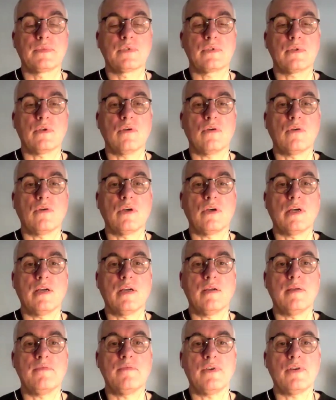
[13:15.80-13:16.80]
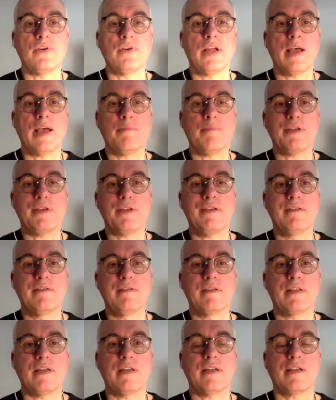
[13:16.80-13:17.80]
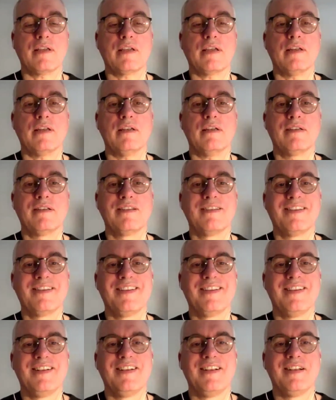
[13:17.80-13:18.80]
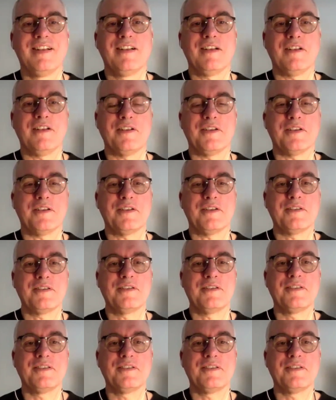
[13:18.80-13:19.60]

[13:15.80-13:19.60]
So I'm very happy that I can uh,